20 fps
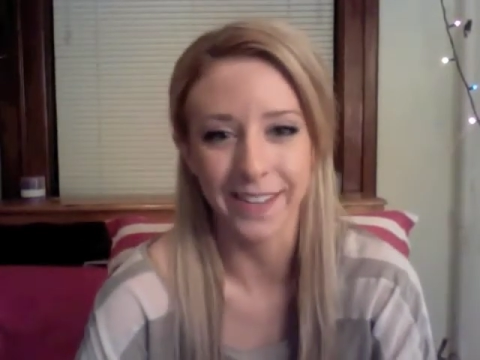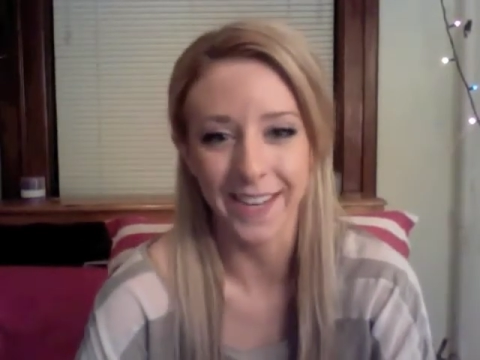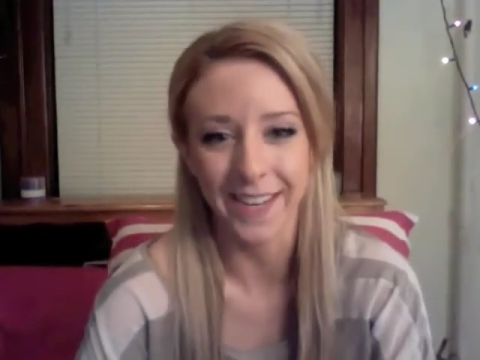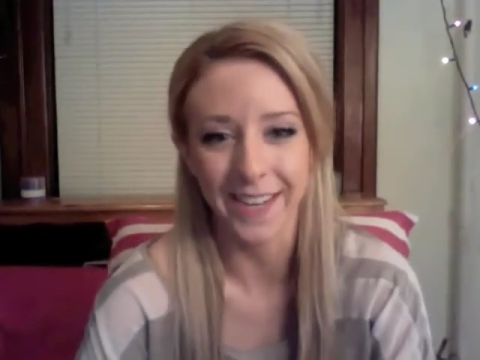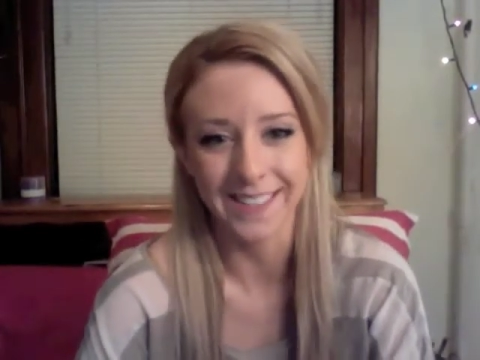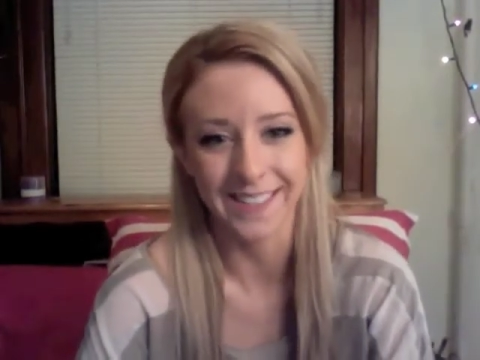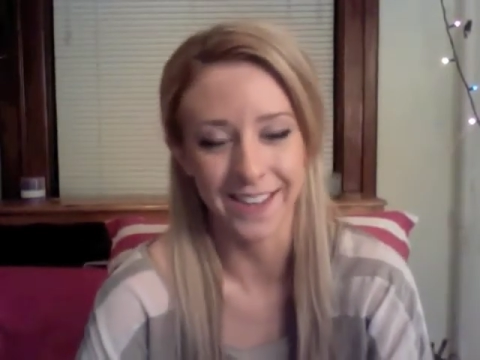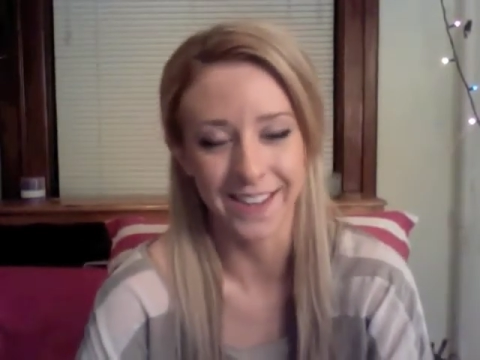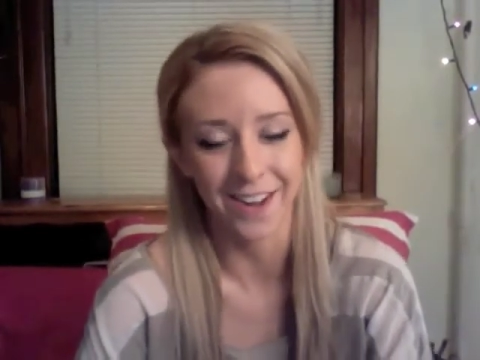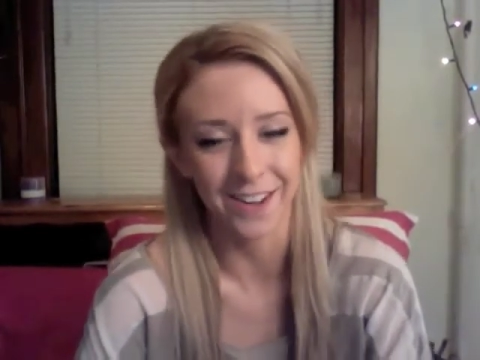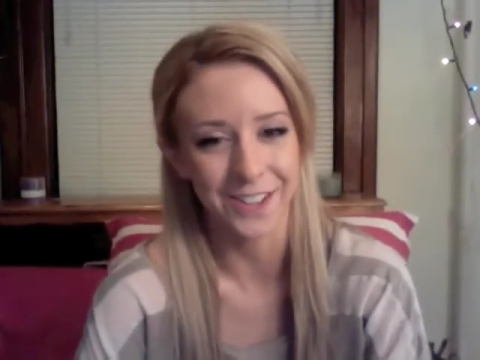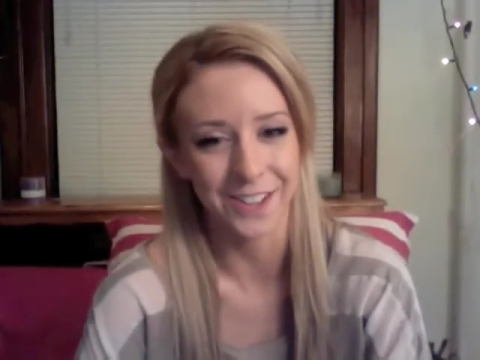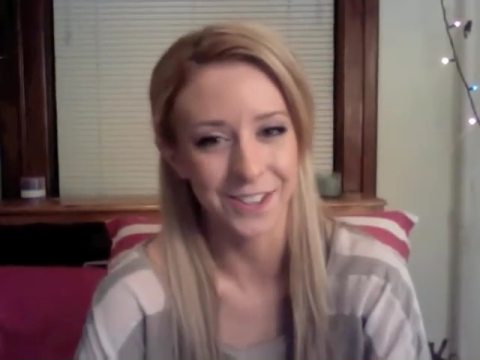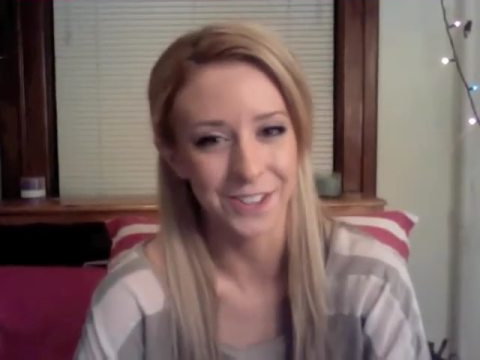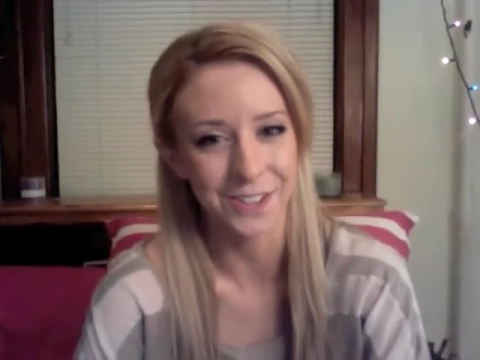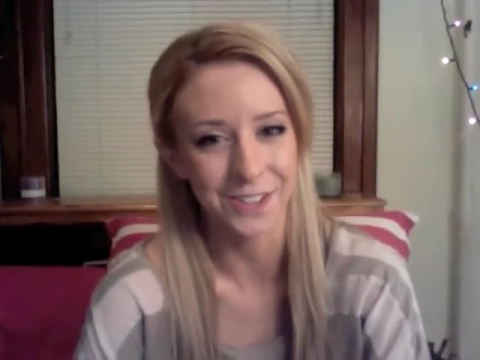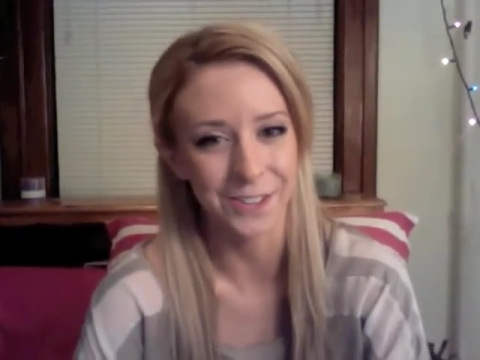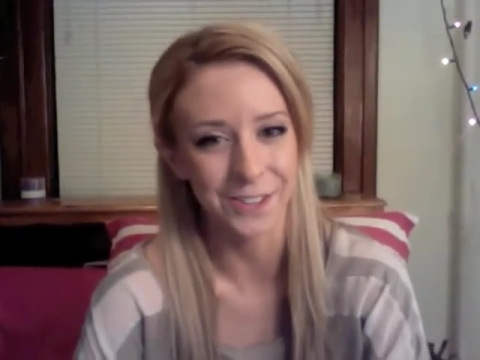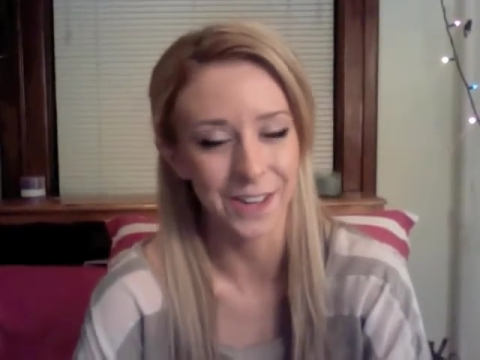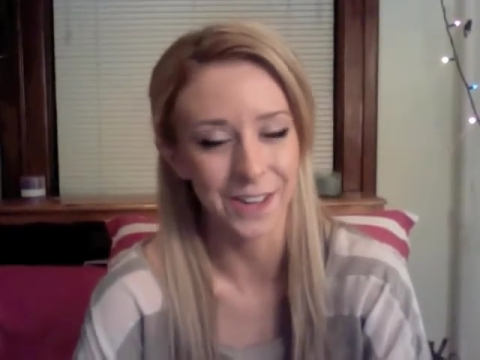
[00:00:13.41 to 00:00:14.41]
As a college
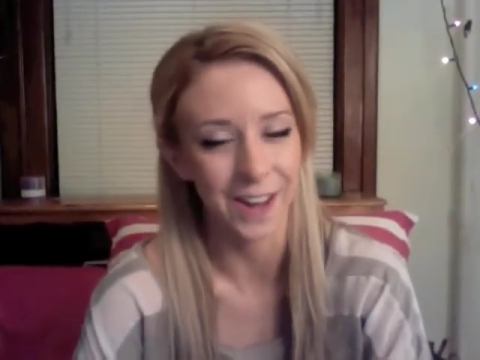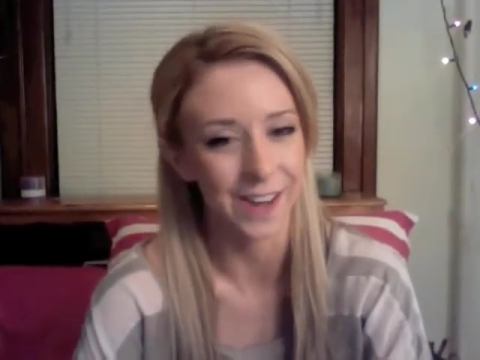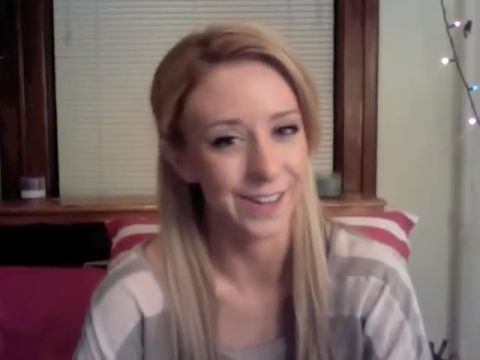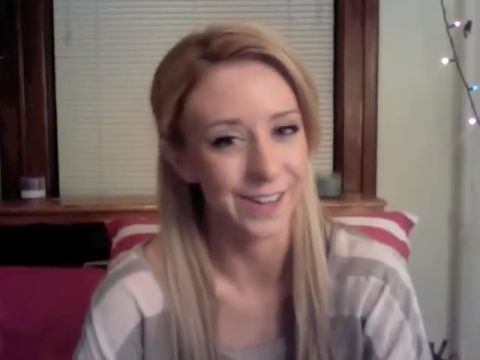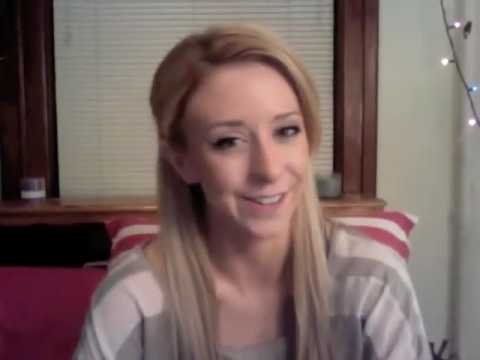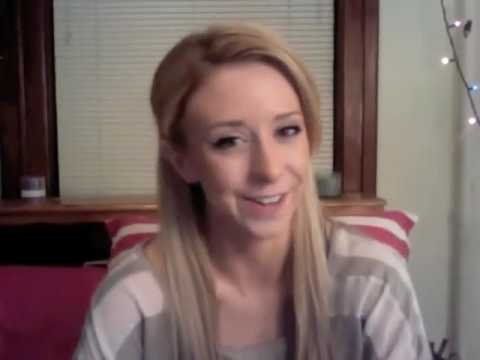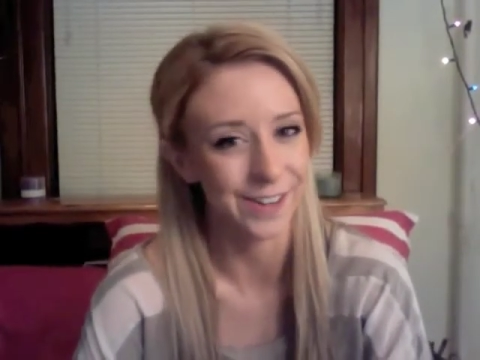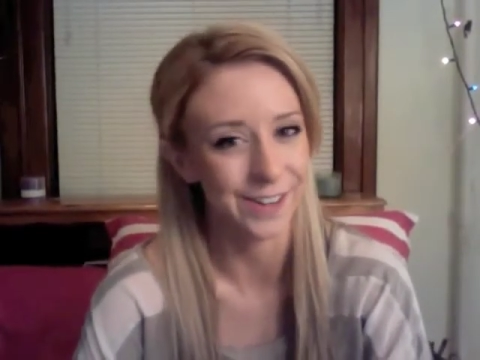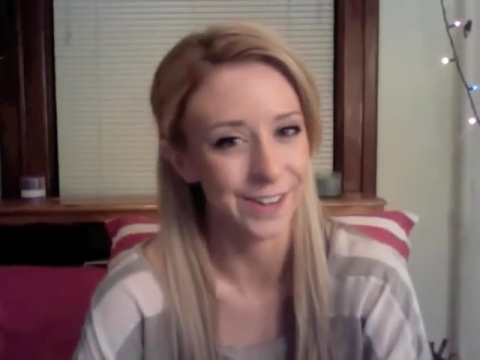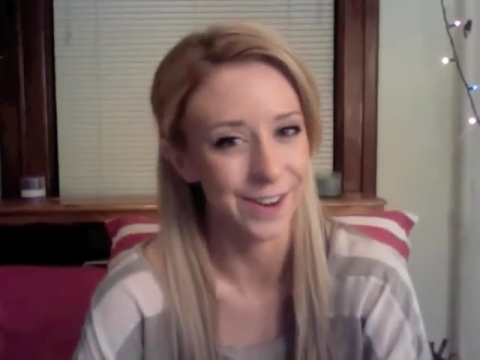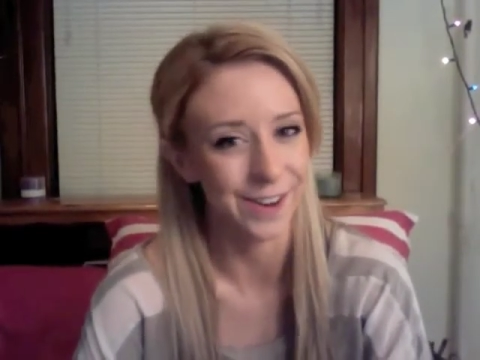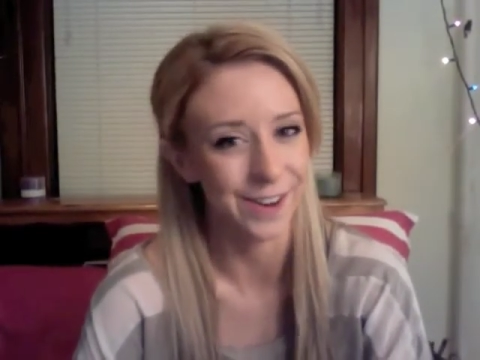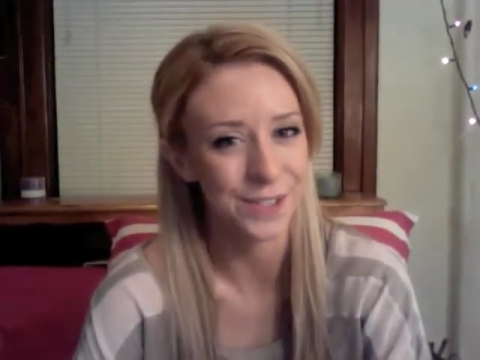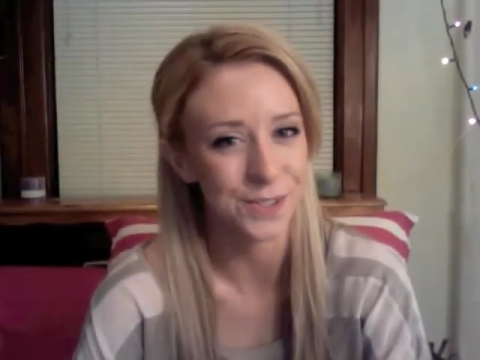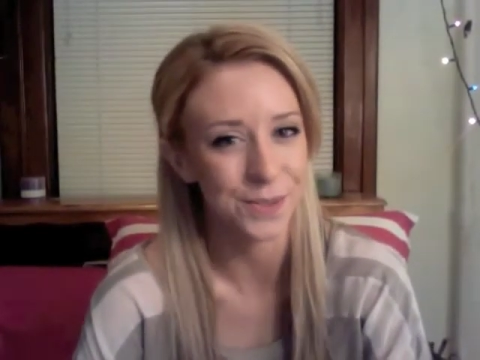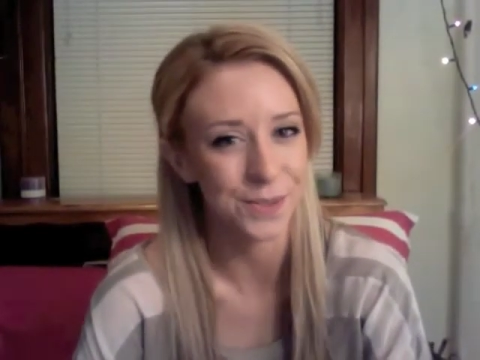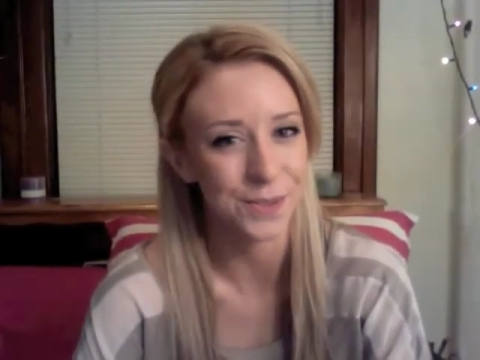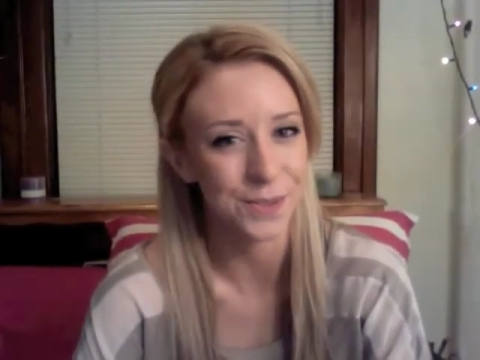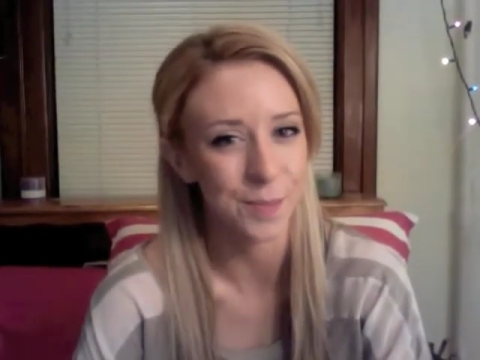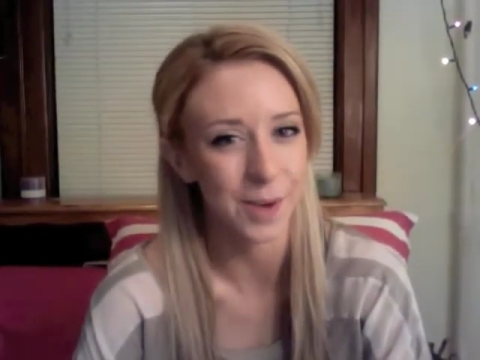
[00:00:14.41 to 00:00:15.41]
student on a college
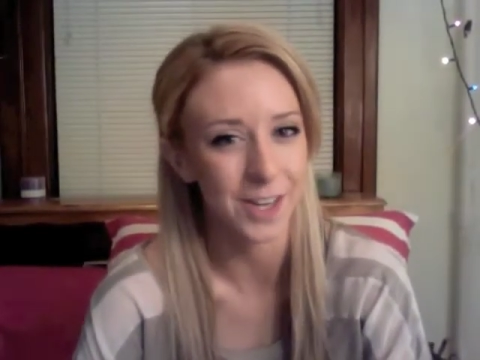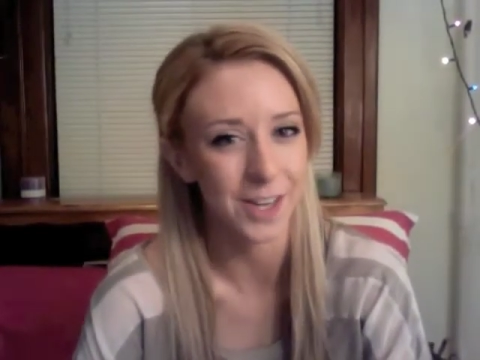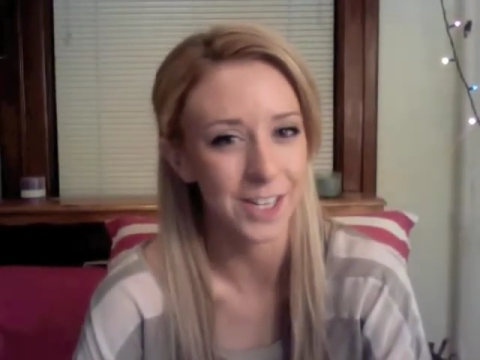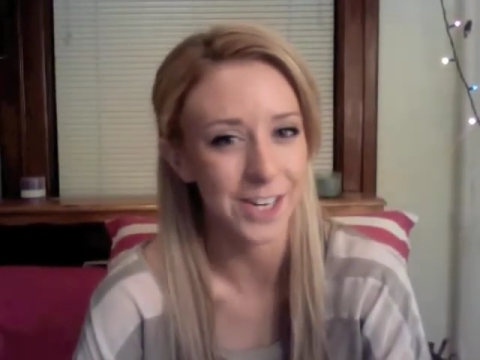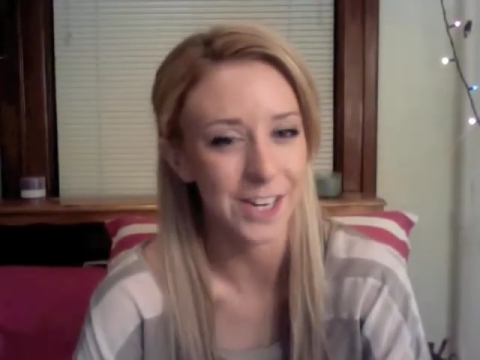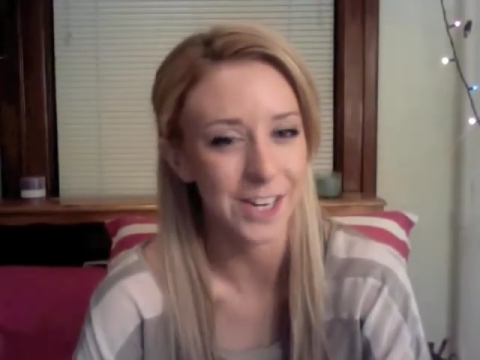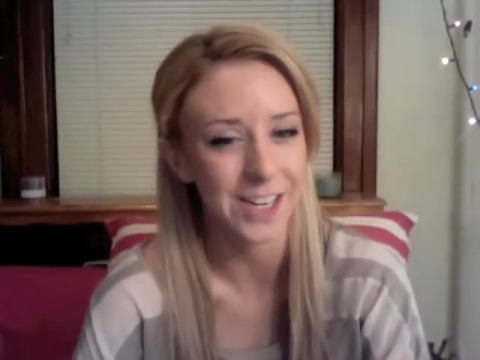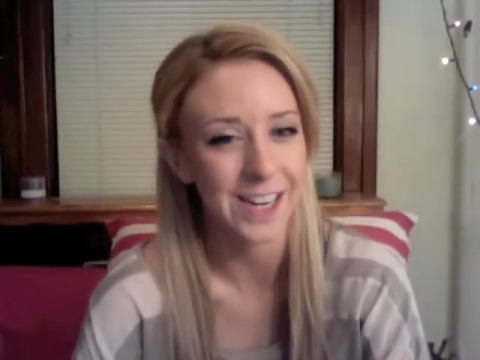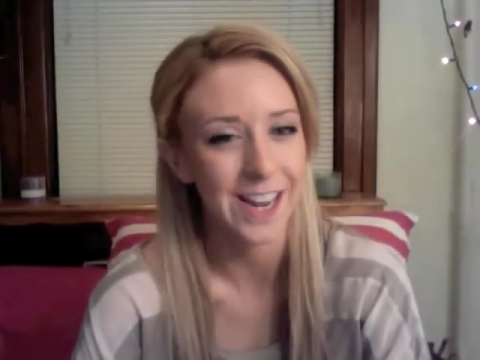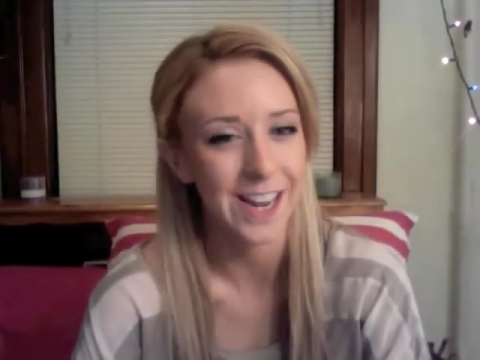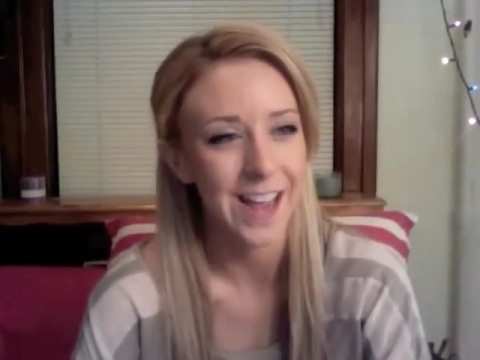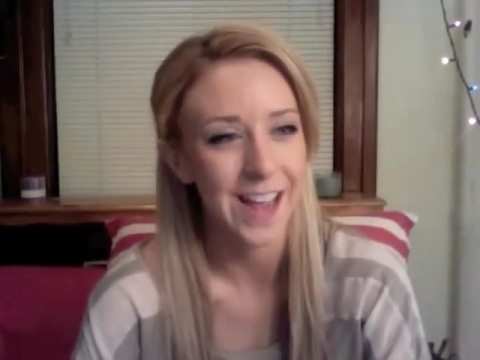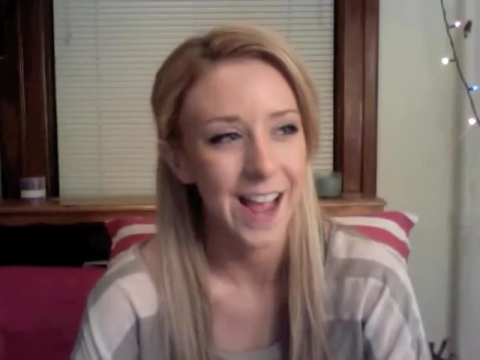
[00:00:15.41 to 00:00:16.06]
student budget,